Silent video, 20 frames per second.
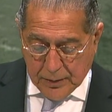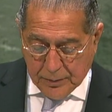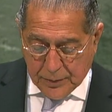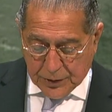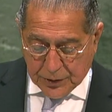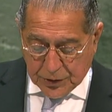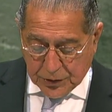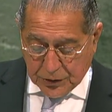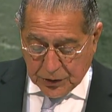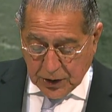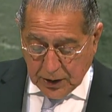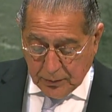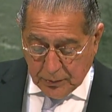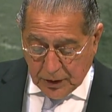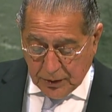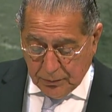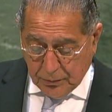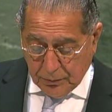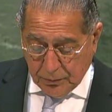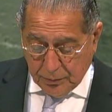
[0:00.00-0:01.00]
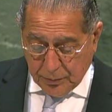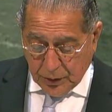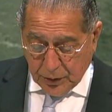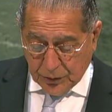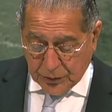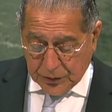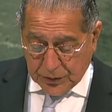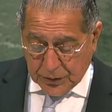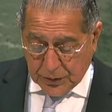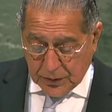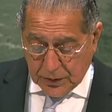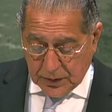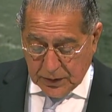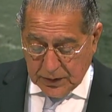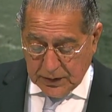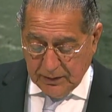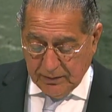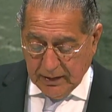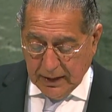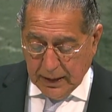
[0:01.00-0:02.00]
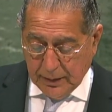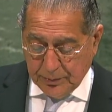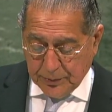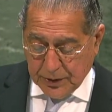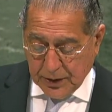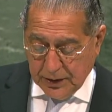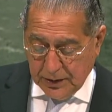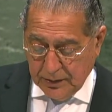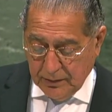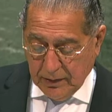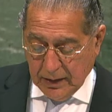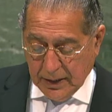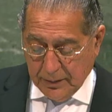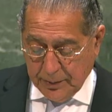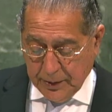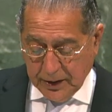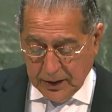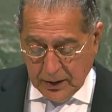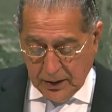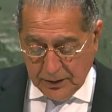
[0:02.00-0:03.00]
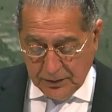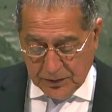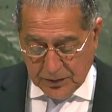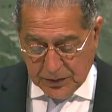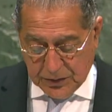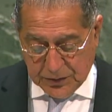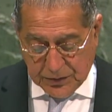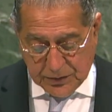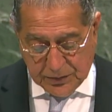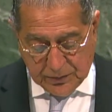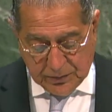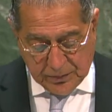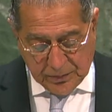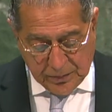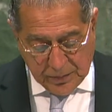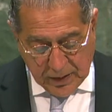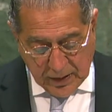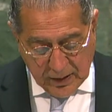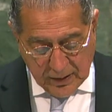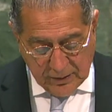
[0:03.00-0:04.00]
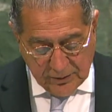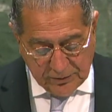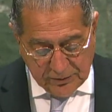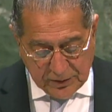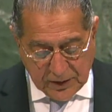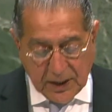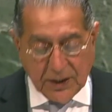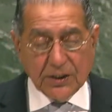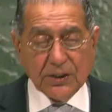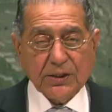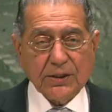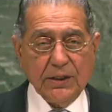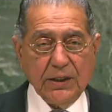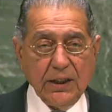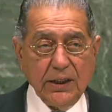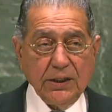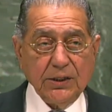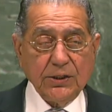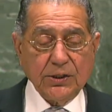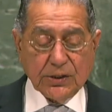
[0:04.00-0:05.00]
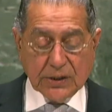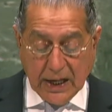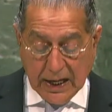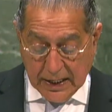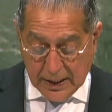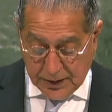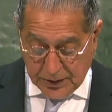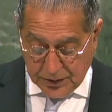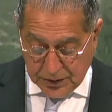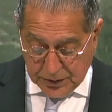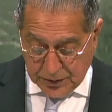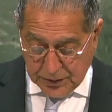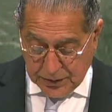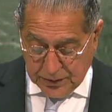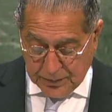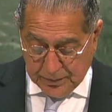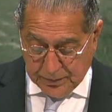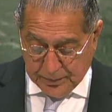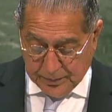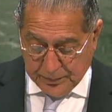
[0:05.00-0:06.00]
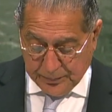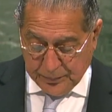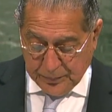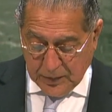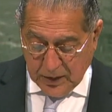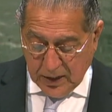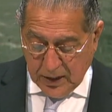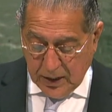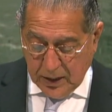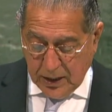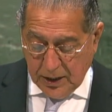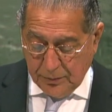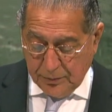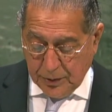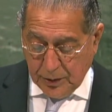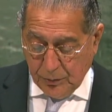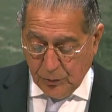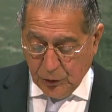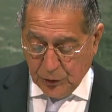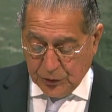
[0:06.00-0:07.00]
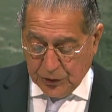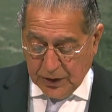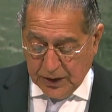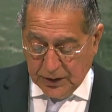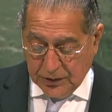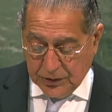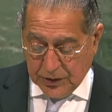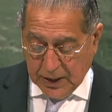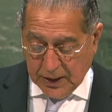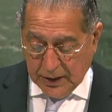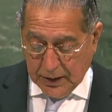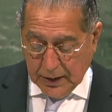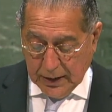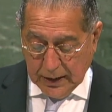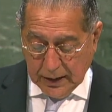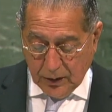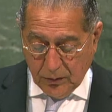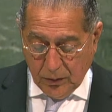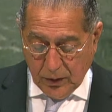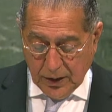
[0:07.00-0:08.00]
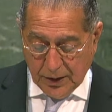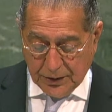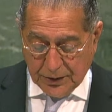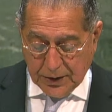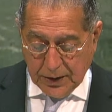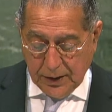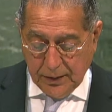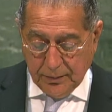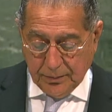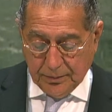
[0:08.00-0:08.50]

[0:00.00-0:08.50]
Mr. Chairman, both developed and developing countries face these challenges in promoting gender equality.